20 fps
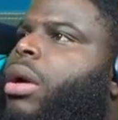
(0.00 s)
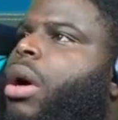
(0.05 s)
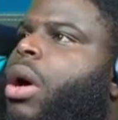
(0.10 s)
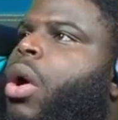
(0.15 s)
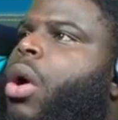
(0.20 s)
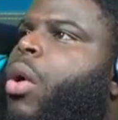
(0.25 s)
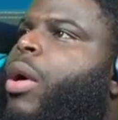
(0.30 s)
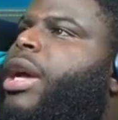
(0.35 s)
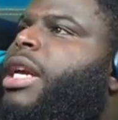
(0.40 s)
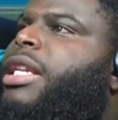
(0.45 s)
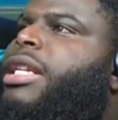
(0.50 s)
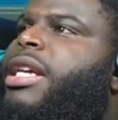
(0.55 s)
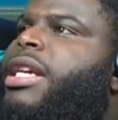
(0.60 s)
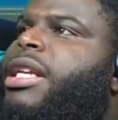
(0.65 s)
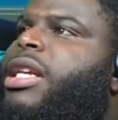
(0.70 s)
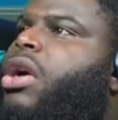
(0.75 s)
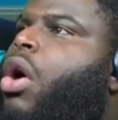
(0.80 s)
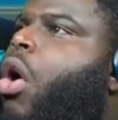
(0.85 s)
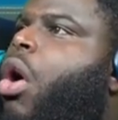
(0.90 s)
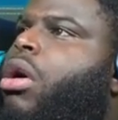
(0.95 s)
Oh, and he did
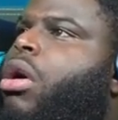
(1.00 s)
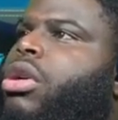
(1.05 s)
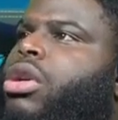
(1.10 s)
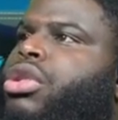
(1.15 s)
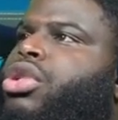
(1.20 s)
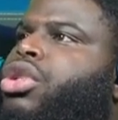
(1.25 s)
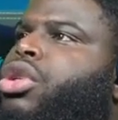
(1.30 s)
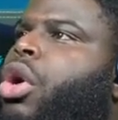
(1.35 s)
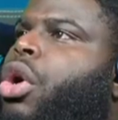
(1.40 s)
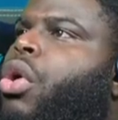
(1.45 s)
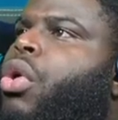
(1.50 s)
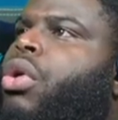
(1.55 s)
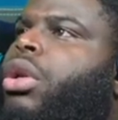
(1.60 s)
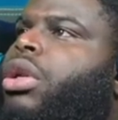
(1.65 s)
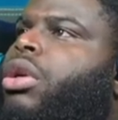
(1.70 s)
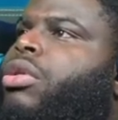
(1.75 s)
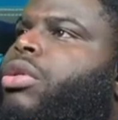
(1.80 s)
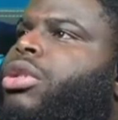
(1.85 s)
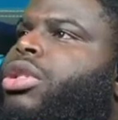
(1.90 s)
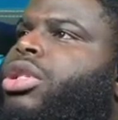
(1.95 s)
the artist
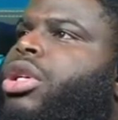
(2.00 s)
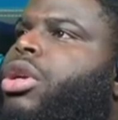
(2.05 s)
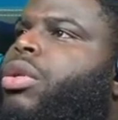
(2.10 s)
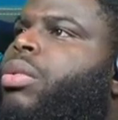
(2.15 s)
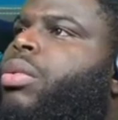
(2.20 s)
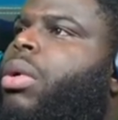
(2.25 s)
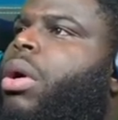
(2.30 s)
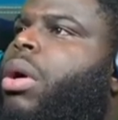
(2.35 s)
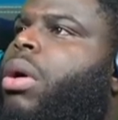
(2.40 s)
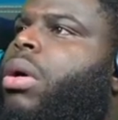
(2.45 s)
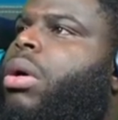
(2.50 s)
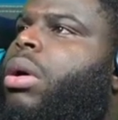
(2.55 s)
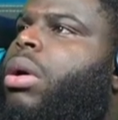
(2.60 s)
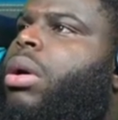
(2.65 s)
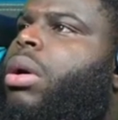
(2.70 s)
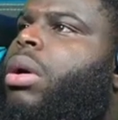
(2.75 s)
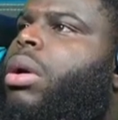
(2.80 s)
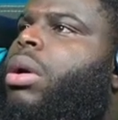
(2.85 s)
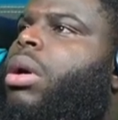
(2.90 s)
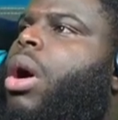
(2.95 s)
totally shit wrong.
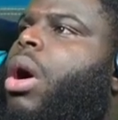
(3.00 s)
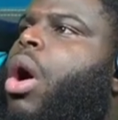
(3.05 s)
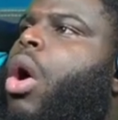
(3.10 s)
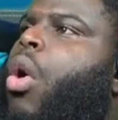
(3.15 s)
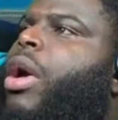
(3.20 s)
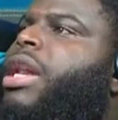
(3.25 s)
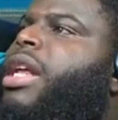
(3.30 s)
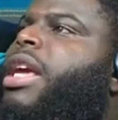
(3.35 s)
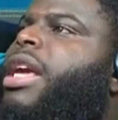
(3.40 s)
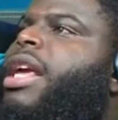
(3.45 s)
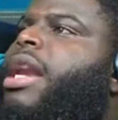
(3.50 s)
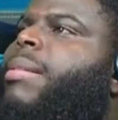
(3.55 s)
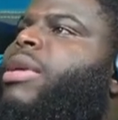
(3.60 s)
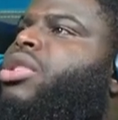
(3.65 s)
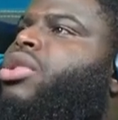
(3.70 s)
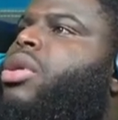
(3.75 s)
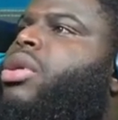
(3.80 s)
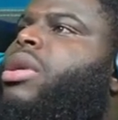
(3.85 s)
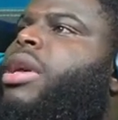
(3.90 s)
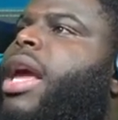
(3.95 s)
Oh, and he hit a
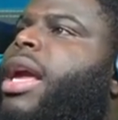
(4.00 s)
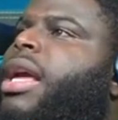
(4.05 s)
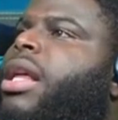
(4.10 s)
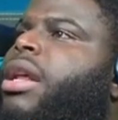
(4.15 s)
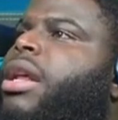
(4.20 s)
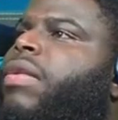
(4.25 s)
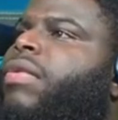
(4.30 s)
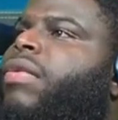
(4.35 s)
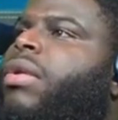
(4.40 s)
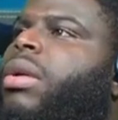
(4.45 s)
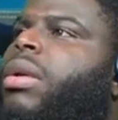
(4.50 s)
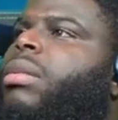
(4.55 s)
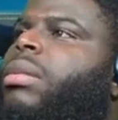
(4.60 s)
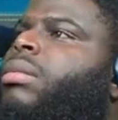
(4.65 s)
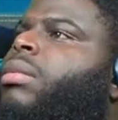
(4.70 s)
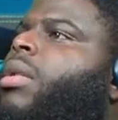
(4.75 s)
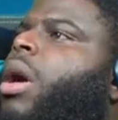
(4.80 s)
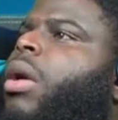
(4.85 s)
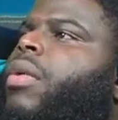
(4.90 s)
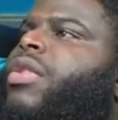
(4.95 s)
Mister Negative.
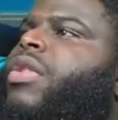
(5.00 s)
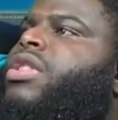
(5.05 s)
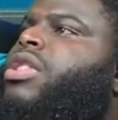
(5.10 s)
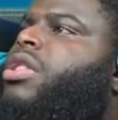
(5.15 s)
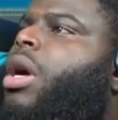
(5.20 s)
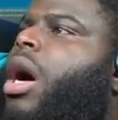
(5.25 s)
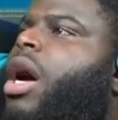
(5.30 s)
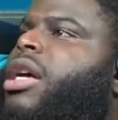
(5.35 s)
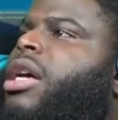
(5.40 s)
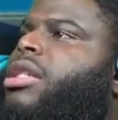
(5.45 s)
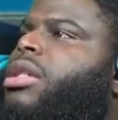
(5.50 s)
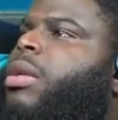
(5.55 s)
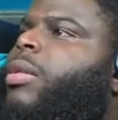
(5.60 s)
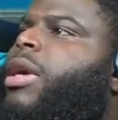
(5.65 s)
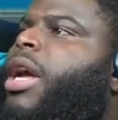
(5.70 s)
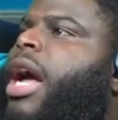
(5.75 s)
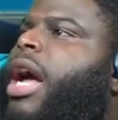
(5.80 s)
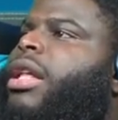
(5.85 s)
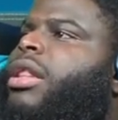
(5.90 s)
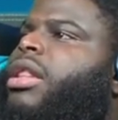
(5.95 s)
Oh, this is awesome. We
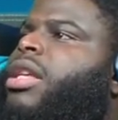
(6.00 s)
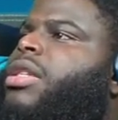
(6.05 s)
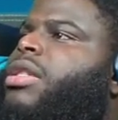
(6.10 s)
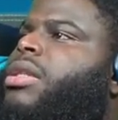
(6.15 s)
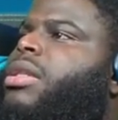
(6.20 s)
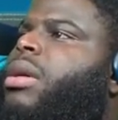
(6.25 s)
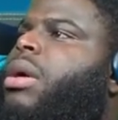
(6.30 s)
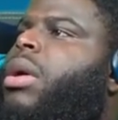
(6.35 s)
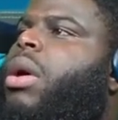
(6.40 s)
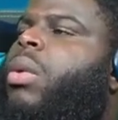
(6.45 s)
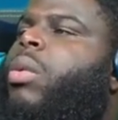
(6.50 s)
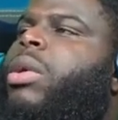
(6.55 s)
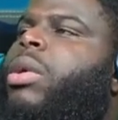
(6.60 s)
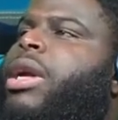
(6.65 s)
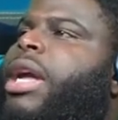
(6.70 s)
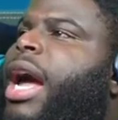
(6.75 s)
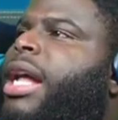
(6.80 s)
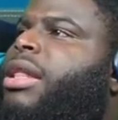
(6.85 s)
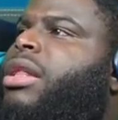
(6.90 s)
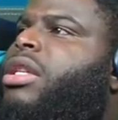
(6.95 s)
got this. We
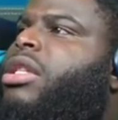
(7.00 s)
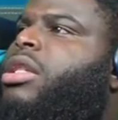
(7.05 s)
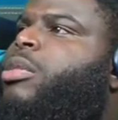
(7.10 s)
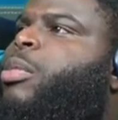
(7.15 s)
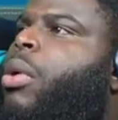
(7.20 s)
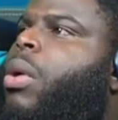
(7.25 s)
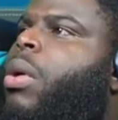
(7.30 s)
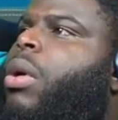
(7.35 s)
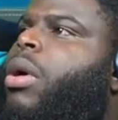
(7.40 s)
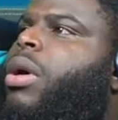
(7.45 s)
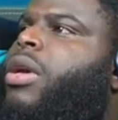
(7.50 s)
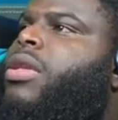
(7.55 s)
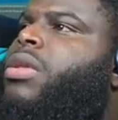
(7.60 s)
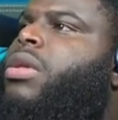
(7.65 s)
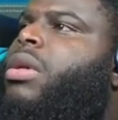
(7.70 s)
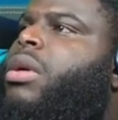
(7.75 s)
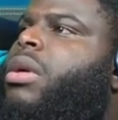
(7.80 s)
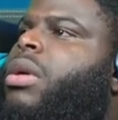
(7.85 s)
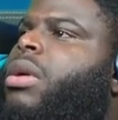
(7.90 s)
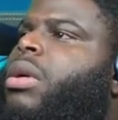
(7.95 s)
got this,
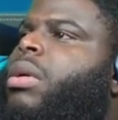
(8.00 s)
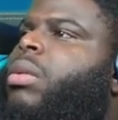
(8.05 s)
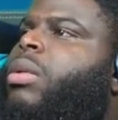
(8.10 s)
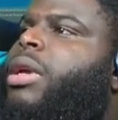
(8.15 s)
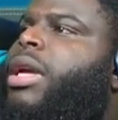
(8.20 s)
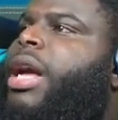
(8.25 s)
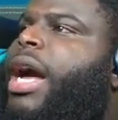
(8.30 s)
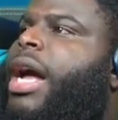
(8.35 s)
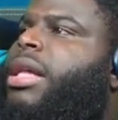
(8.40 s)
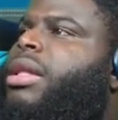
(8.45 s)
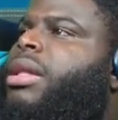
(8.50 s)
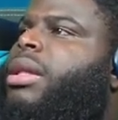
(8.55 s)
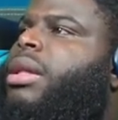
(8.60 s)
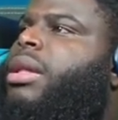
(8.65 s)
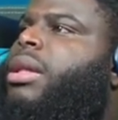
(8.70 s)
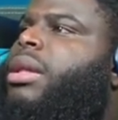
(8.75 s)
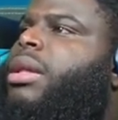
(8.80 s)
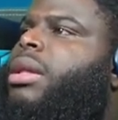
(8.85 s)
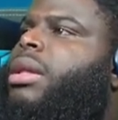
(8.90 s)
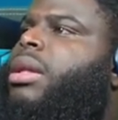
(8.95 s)
boys. We got...
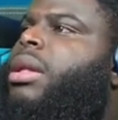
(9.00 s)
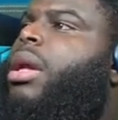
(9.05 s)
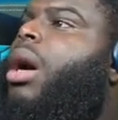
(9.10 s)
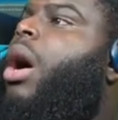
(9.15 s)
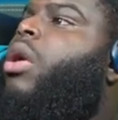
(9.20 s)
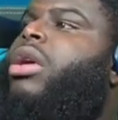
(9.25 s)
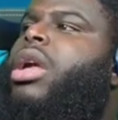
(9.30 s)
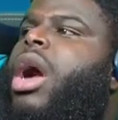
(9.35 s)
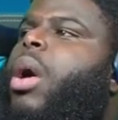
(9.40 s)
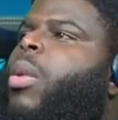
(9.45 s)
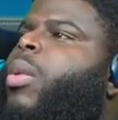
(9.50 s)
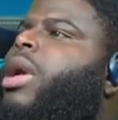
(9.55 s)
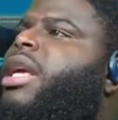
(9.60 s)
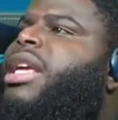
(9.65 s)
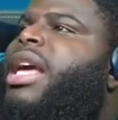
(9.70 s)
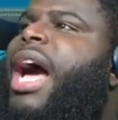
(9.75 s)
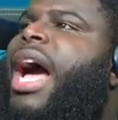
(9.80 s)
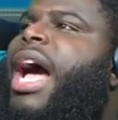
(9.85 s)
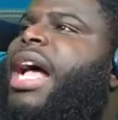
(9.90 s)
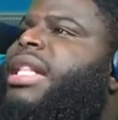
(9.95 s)
Oh, yeah, we
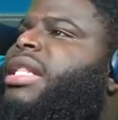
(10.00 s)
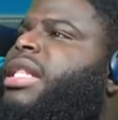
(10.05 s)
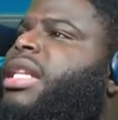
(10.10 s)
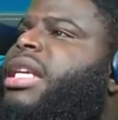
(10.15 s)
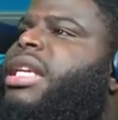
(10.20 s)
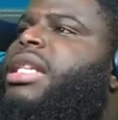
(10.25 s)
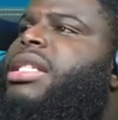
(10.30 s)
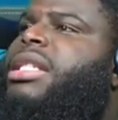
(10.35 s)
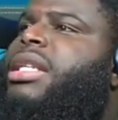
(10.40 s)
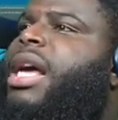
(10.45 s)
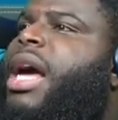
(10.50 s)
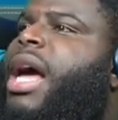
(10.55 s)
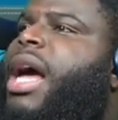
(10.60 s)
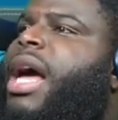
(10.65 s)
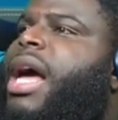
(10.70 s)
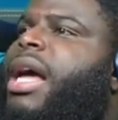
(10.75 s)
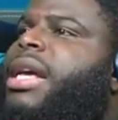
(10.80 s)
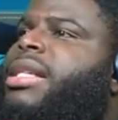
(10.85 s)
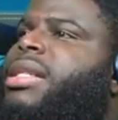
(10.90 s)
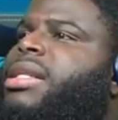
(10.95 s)
got this,
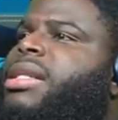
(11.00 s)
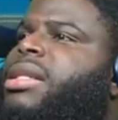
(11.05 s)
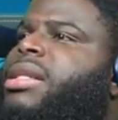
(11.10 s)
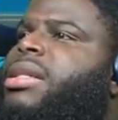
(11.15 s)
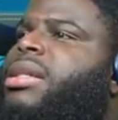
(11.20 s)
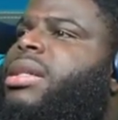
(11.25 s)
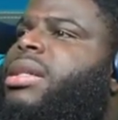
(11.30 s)
guys.